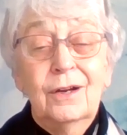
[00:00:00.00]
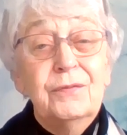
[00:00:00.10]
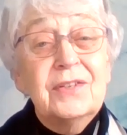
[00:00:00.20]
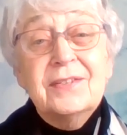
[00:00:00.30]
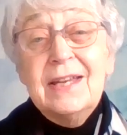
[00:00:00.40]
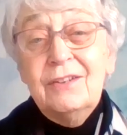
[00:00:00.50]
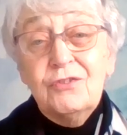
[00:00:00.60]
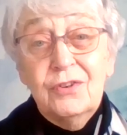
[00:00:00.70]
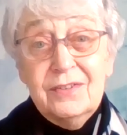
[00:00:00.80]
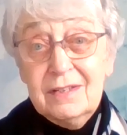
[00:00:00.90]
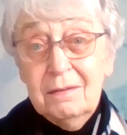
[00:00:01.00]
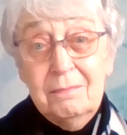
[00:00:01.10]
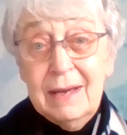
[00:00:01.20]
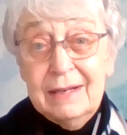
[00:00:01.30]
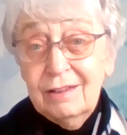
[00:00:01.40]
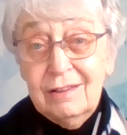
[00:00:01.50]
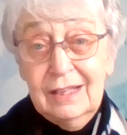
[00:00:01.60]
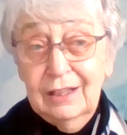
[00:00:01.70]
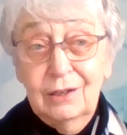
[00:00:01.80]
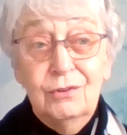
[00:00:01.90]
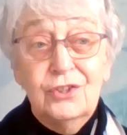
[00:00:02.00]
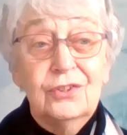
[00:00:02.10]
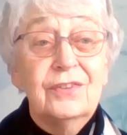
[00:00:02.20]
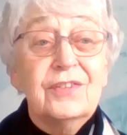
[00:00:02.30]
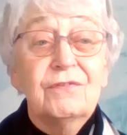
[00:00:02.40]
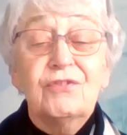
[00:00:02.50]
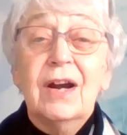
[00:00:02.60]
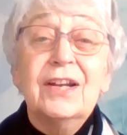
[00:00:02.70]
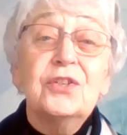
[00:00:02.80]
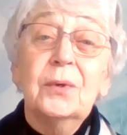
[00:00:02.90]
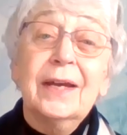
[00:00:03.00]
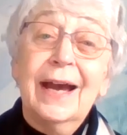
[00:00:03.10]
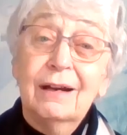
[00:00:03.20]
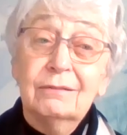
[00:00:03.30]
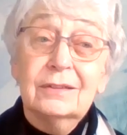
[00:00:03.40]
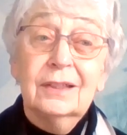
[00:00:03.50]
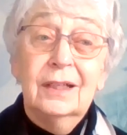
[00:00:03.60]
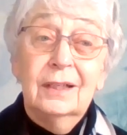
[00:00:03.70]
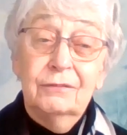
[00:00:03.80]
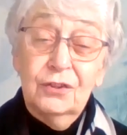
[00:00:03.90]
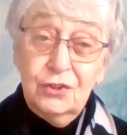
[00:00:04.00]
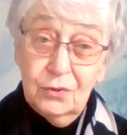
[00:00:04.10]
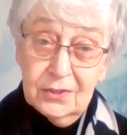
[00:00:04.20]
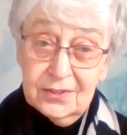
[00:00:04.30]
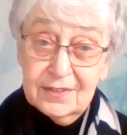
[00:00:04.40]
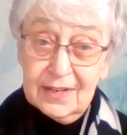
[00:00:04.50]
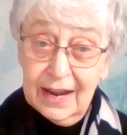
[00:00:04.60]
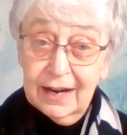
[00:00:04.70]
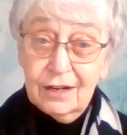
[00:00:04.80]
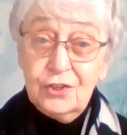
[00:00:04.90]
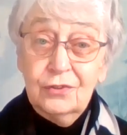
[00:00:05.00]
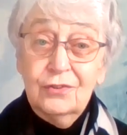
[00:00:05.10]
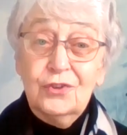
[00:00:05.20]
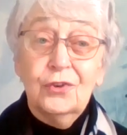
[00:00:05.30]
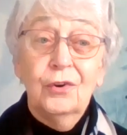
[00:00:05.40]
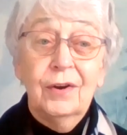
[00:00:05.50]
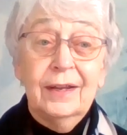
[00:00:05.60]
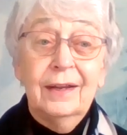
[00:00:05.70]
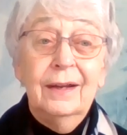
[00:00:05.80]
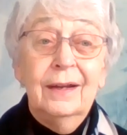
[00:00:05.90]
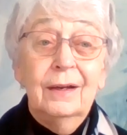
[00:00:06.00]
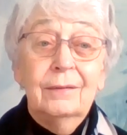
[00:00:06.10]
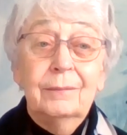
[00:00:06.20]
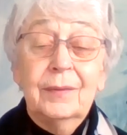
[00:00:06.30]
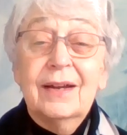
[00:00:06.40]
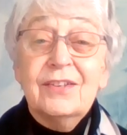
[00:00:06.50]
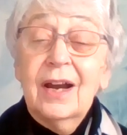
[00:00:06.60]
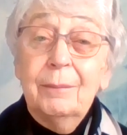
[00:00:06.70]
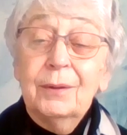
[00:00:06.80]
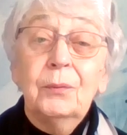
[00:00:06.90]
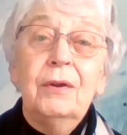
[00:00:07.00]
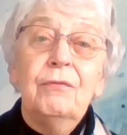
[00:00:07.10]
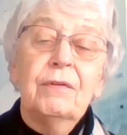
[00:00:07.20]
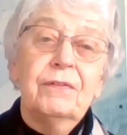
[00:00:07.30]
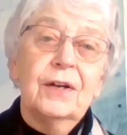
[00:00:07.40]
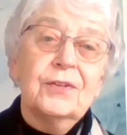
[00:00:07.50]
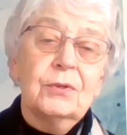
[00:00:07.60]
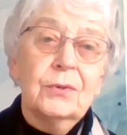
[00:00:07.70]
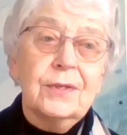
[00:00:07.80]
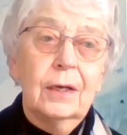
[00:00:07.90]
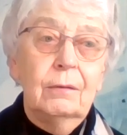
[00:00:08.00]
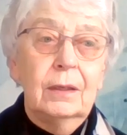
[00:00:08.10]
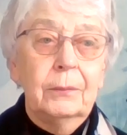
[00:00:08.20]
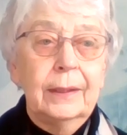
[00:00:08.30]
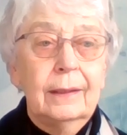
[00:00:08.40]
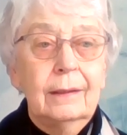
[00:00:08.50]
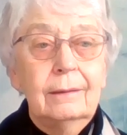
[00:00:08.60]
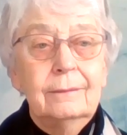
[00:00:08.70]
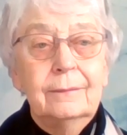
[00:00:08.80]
Over the centuries, many theologians have tried to account for Judas's actions during that time that we refer to as Holy Week.